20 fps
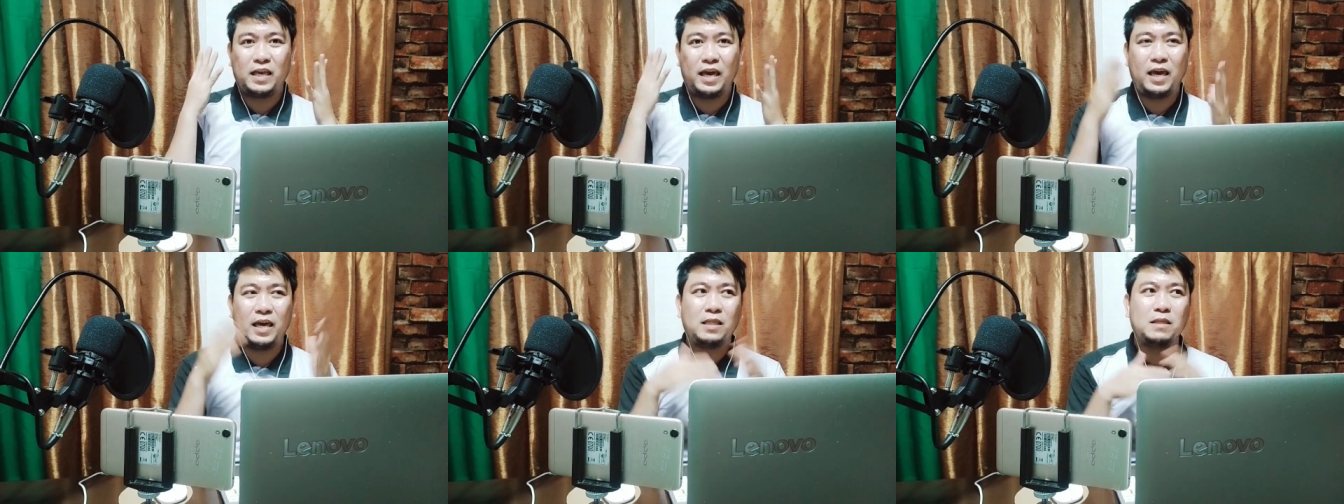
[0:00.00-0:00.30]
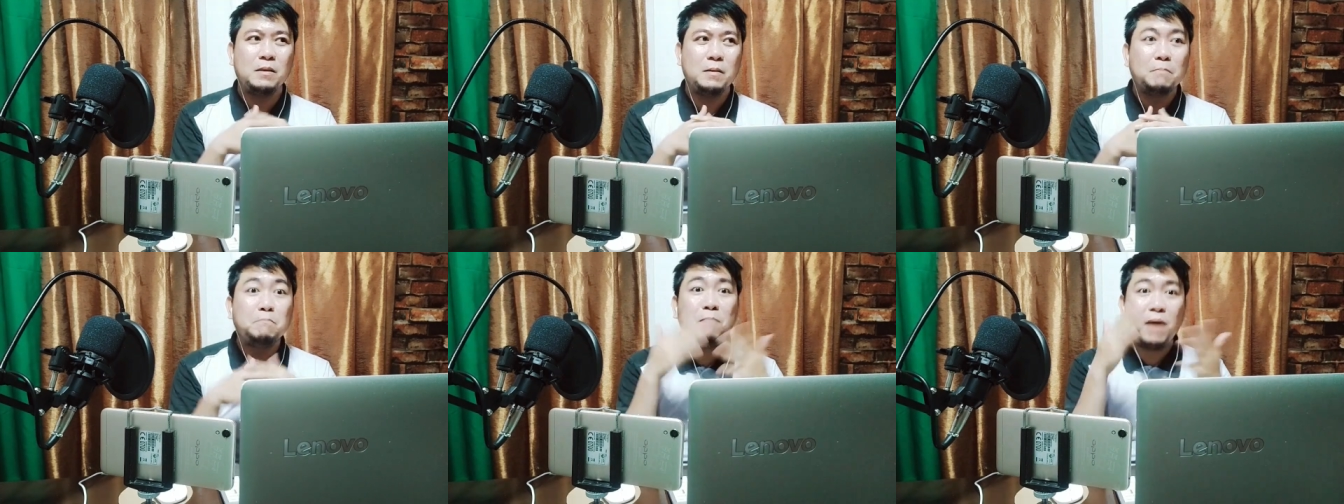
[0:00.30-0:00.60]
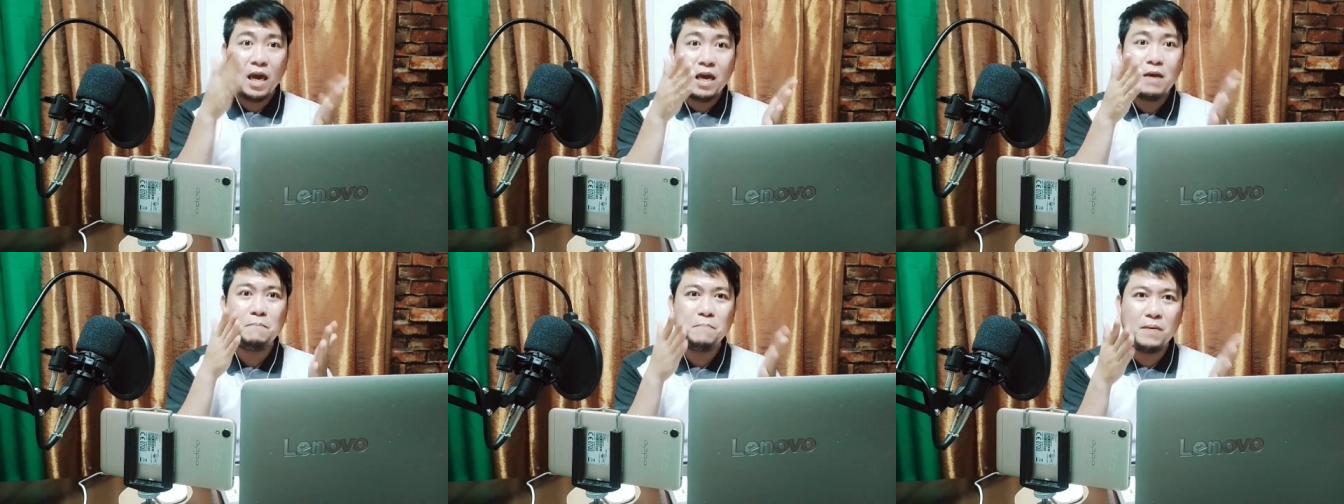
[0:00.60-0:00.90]
And
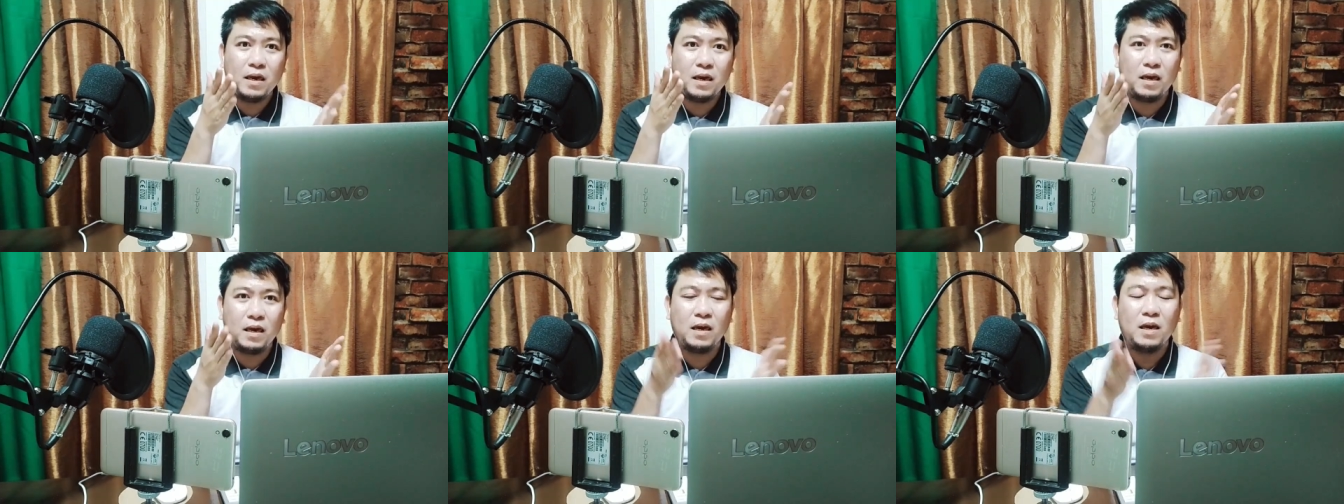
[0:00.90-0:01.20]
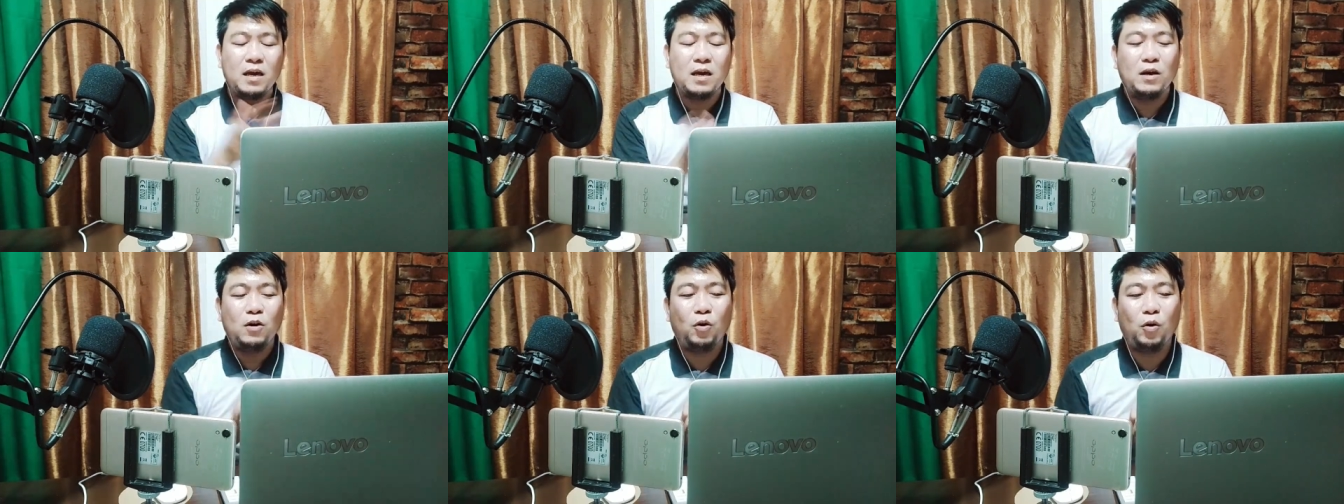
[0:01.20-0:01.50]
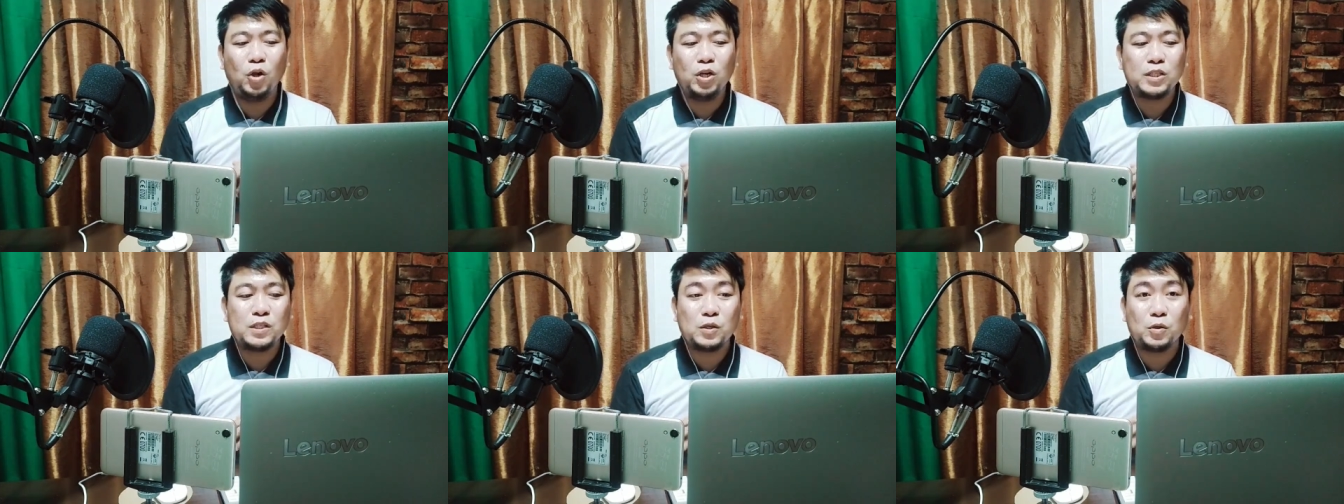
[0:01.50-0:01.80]
maybe
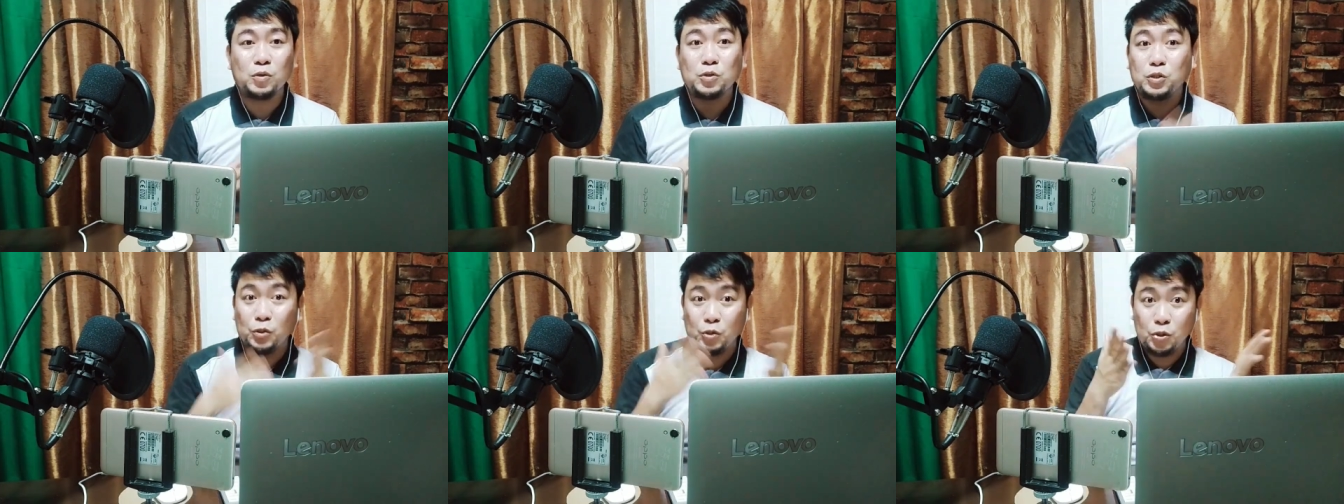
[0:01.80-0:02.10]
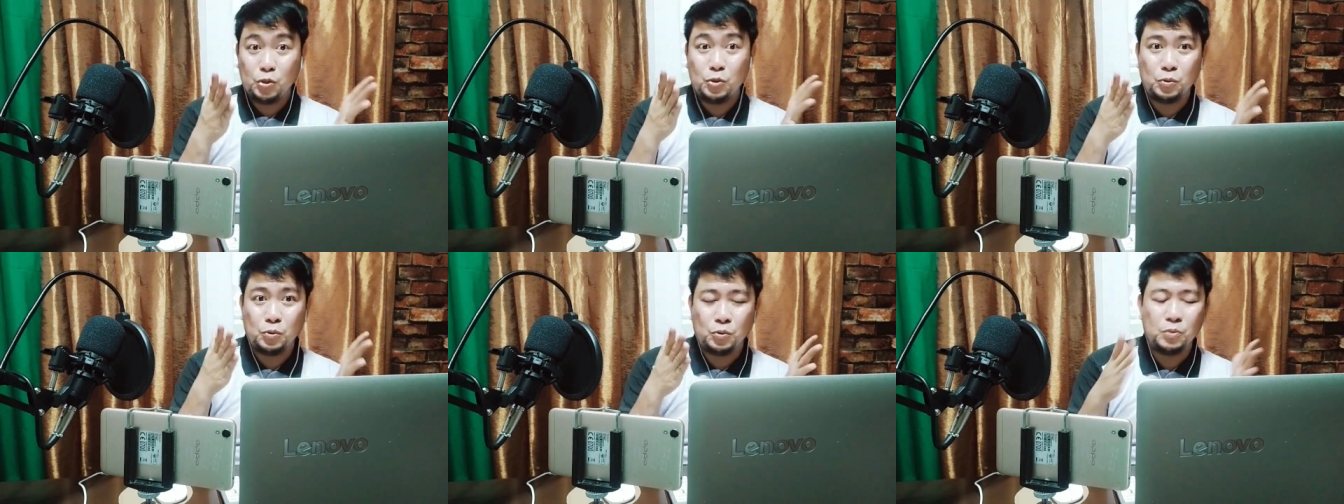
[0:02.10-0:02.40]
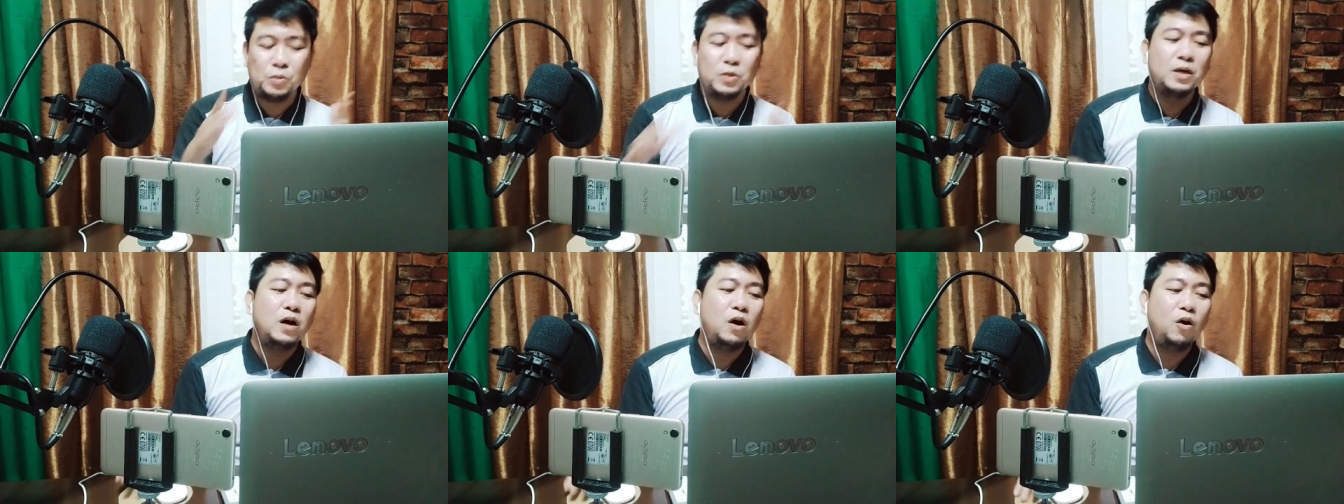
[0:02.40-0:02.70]
also to you
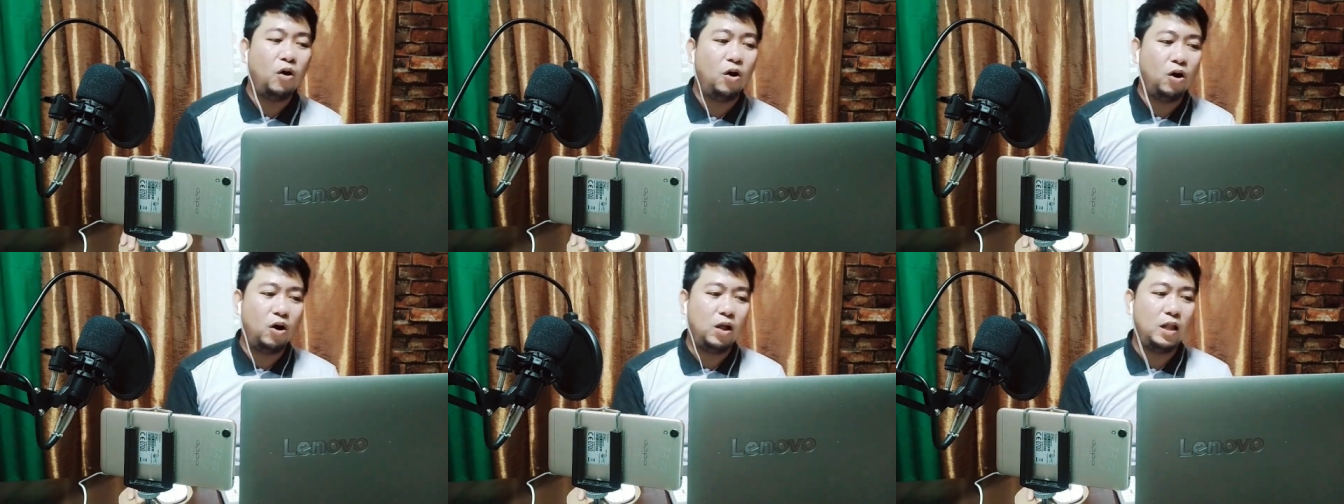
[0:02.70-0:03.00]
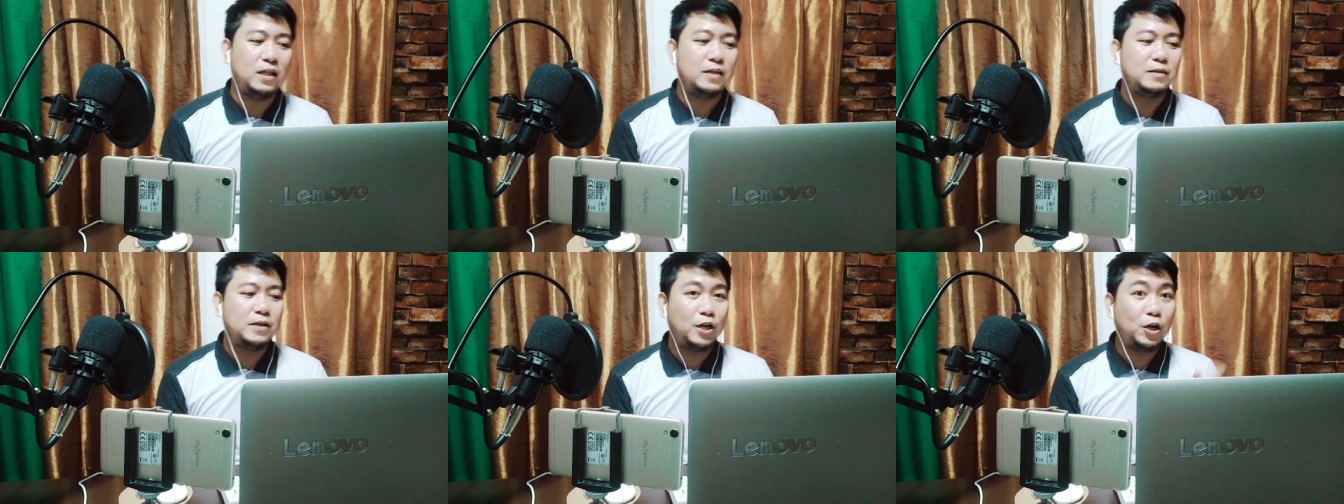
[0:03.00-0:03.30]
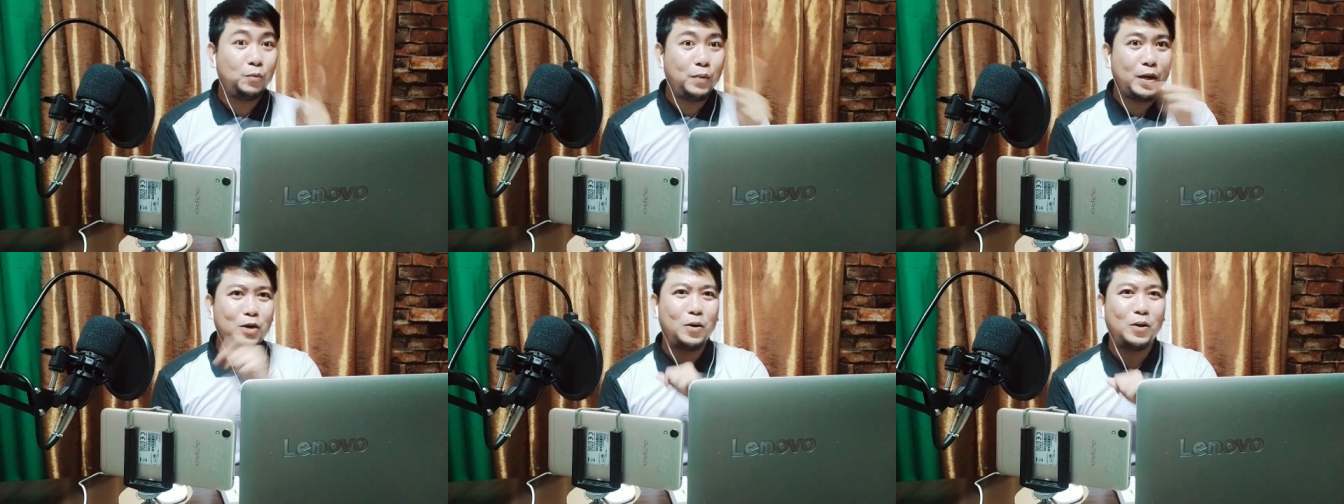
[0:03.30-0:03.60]
all.
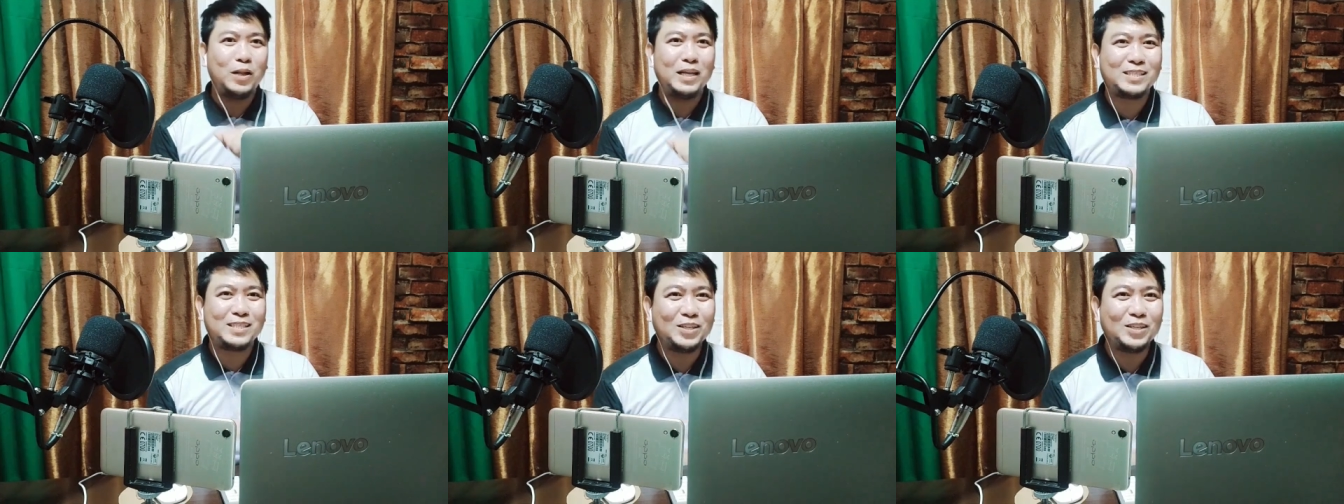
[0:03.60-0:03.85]
Here we go. Let's